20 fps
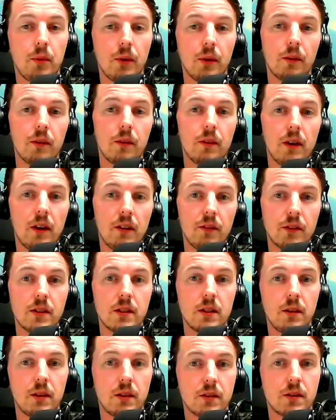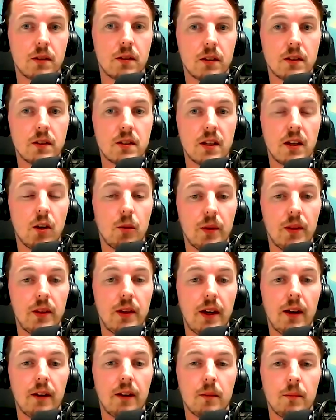But obviously, it's still up in the
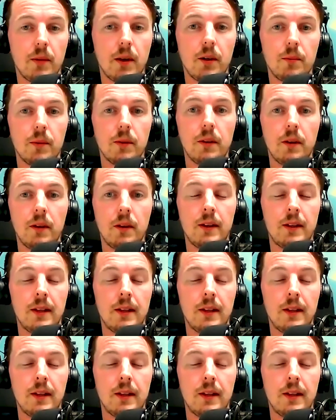air at the moment.